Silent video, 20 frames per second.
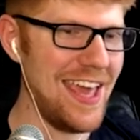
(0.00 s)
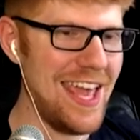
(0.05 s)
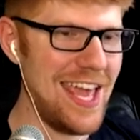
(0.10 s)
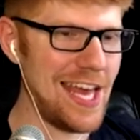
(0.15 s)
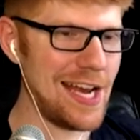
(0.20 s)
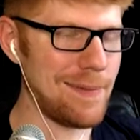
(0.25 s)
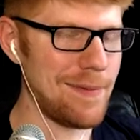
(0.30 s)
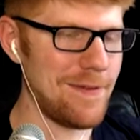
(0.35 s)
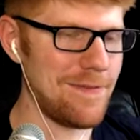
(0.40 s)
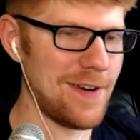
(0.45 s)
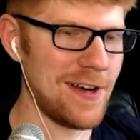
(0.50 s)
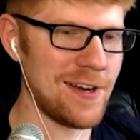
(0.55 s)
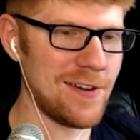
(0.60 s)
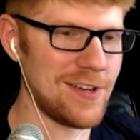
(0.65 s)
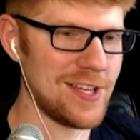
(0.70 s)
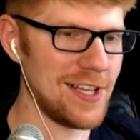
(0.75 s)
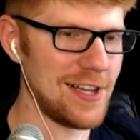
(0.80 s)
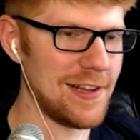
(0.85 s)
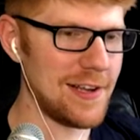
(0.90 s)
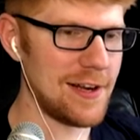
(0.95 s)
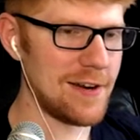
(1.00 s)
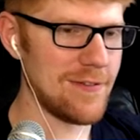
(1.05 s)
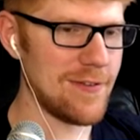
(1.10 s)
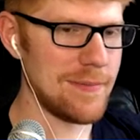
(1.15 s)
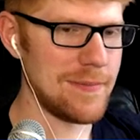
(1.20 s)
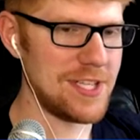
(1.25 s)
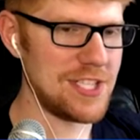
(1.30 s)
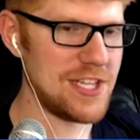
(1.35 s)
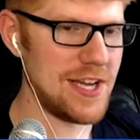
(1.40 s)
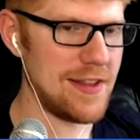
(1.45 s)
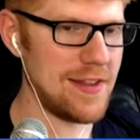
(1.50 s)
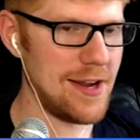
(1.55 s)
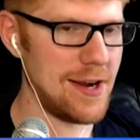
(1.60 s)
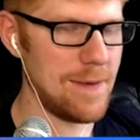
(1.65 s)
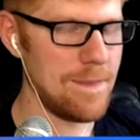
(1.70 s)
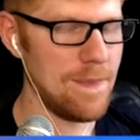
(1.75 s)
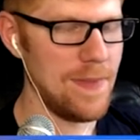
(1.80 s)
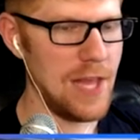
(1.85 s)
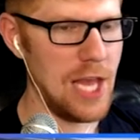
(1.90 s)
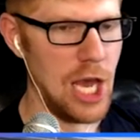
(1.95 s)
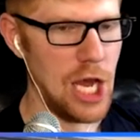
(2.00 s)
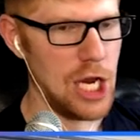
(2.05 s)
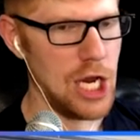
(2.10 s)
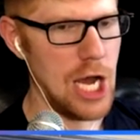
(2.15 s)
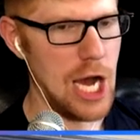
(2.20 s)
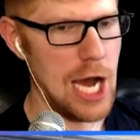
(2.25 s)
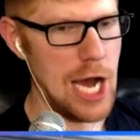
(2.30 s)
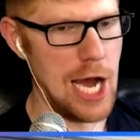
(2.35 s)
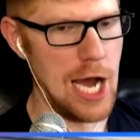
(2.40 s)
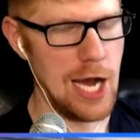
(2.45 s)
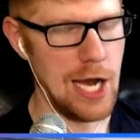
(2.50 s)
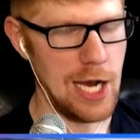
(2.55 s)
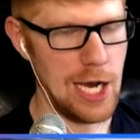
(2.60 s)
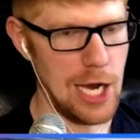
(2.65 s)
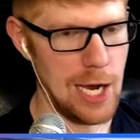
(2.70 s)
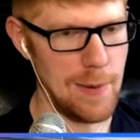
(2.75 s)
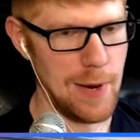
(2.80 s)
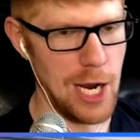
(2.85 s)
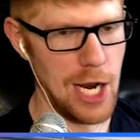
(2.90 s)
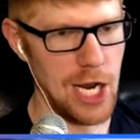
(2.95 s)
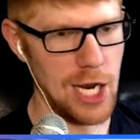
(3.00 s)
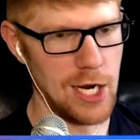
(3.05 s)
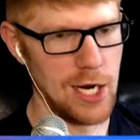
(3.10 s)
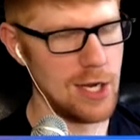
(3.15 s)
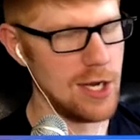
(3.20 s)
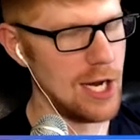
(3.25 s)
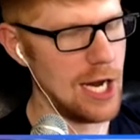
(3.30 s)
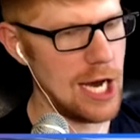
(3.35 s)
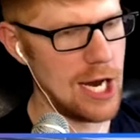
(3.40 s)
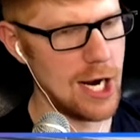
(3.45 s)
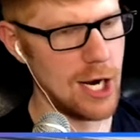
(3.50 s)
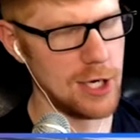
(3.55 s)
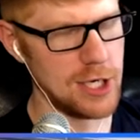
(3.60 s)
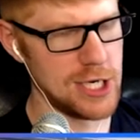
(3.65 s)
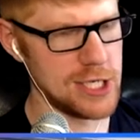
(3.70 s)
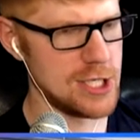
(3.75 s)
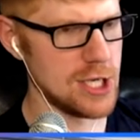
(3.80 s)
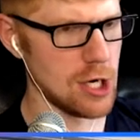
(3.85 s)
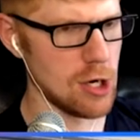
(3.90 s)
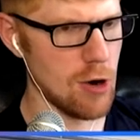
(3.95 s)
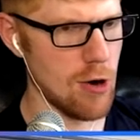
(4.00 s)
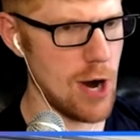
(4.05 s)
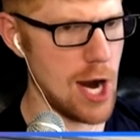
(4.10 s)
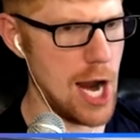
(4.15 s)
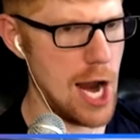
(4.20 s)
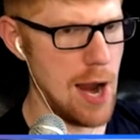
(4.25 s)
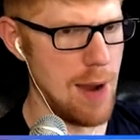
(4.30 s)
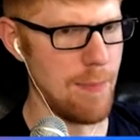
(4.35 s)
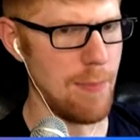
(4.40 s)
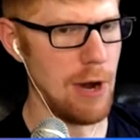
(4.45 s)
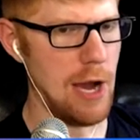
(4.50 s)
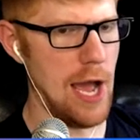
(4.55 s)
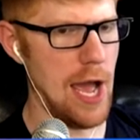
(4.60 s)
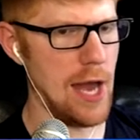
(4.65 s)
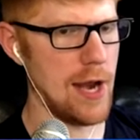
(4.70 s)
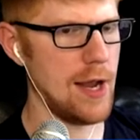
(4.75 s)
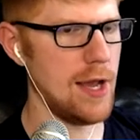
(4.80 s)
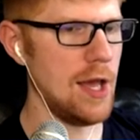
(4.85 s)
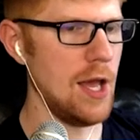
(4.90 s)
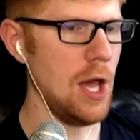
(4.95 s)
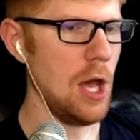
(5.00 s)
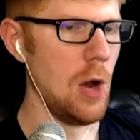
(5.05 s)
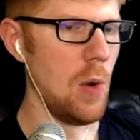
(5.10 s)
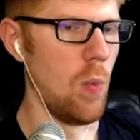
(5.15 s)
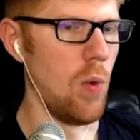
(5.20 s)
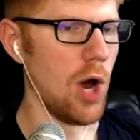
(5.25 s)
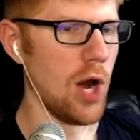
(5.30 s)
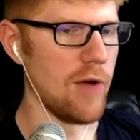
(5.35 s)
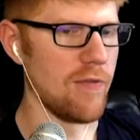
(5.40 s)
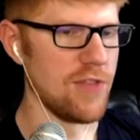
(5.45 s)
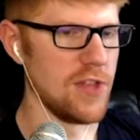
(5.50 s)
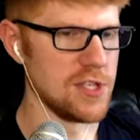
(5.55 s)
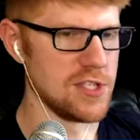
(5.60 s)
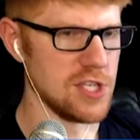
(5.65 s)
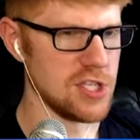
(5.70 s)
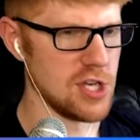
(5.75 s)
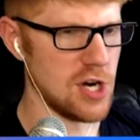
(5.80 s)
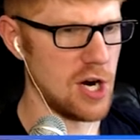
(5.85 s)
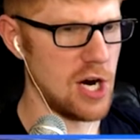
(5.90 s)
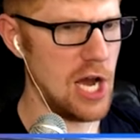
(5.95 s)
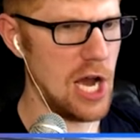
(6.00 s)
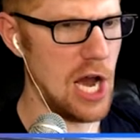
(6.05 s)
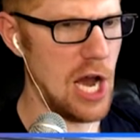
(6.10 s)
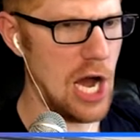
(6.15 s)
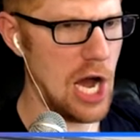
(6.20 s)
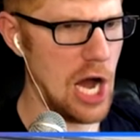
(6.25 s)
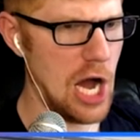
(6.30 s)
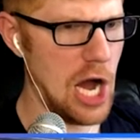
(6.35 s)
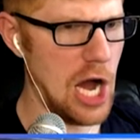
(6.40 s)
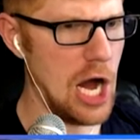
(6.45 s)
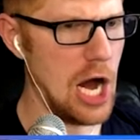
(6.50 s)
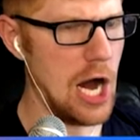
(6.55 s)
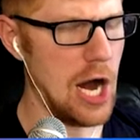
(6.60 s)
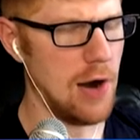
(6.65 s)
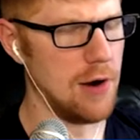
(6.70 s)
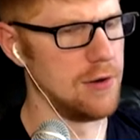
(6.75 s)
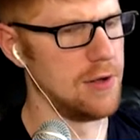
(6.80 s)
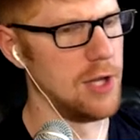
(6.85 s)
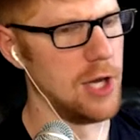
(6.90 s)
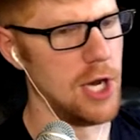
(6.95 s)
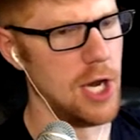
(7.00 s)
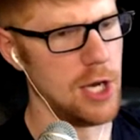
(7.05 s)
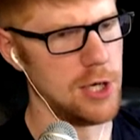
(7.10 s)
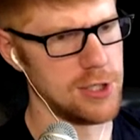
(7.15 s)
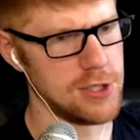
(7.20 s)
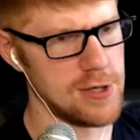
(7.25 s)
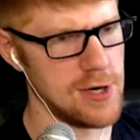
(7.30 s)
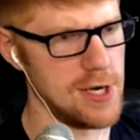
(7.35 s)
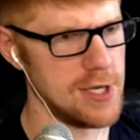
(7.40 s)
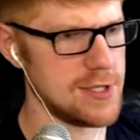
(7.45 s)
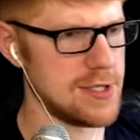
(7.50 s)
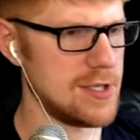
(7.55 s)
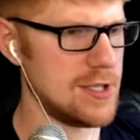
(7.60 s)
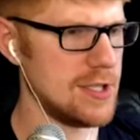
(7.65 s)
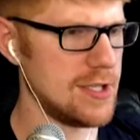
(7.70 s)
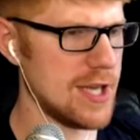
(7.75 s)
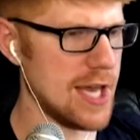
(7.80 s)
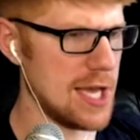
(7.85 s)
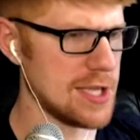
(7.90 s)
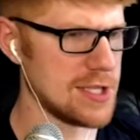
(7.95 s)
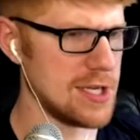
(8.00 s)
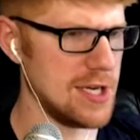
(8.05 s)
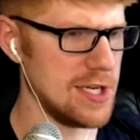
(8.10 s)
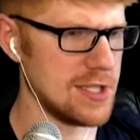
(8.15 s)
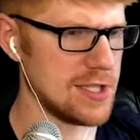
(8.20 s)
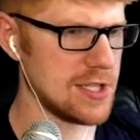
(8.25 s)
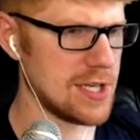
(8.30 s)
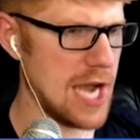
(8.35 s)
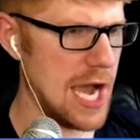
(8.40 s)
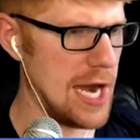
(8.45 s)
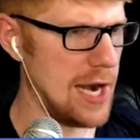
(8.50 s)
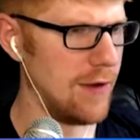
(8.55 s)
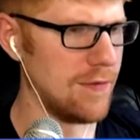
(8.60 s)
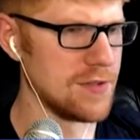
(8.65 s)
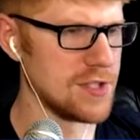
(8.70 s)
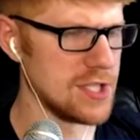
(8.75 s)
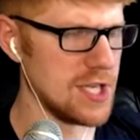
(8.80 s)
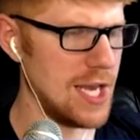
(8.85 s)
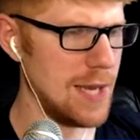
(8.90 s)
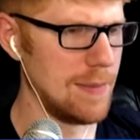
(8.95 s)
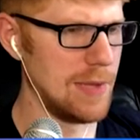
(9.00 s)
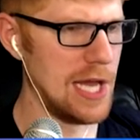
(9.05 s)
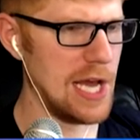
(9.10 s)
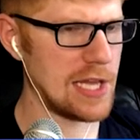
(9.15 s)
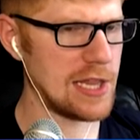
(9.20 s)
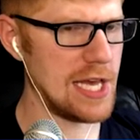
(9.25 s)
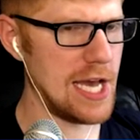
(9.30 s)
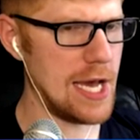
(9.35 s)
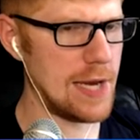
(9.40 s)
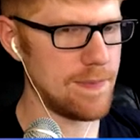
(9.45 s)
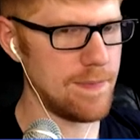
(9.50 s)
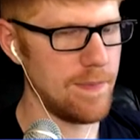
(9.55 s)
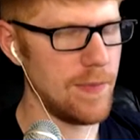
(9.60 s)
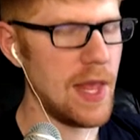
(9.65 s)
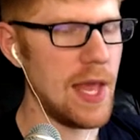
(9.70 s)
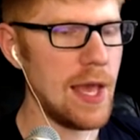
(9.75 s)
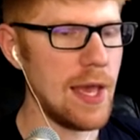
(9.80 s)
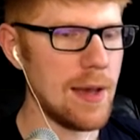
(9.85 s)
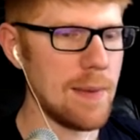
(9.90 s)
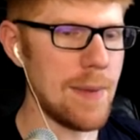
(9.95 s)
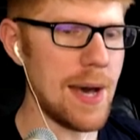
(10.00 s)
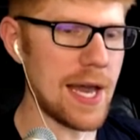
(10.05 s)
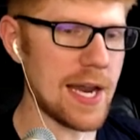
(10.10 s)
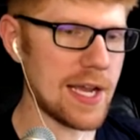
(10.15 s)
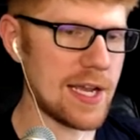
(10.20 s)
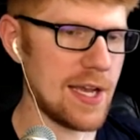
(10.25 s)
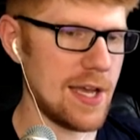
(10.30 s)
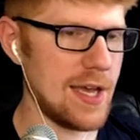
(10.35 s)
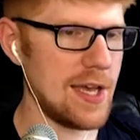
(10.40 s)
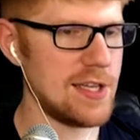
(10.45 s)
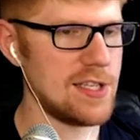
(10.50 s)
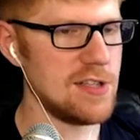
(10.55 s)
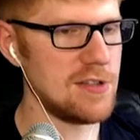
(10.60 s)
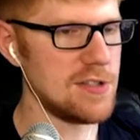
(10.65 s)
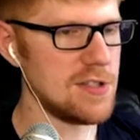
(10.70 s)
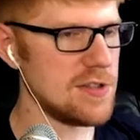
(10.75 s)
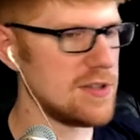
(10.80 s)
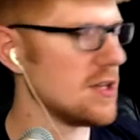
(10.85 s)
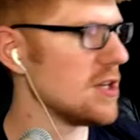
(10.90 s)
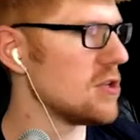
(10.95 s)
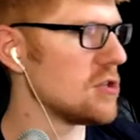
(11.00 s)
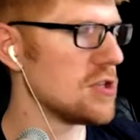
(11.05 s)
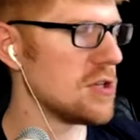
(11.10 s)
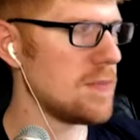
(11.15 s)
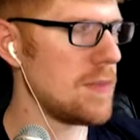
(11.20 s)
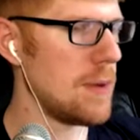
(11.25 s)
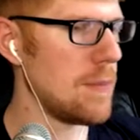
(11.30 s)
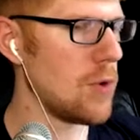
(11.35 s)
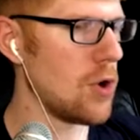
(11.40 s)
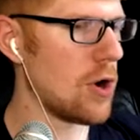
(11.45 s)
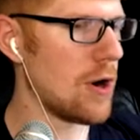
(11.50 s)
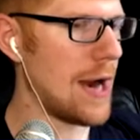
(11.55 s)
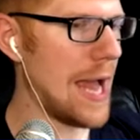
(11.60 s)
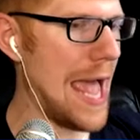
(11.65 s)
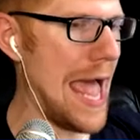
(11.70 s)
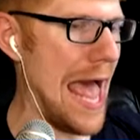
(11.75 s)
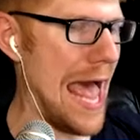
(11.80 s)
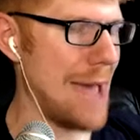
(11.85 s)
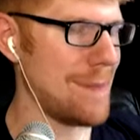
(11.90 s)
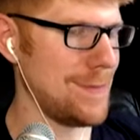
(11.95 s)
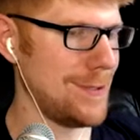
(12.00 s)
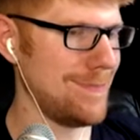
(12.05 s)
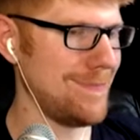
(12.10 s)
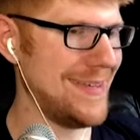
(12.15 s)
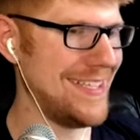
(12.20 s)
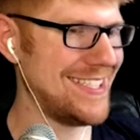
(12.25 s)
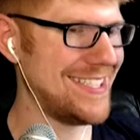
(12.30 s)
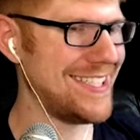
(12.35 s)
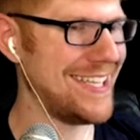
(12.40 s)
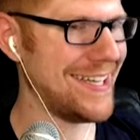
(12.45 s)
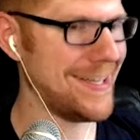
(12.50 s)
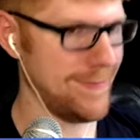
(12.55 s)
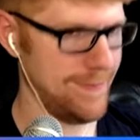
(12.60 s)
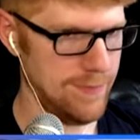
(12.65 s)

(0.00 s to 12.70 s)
It'll be fun to learn from each other. Yeah, I mean, I don't disagree, but what if this is her only interest? Doesn't it kind of seem like that? Monika, don't you think you should be more optimistic?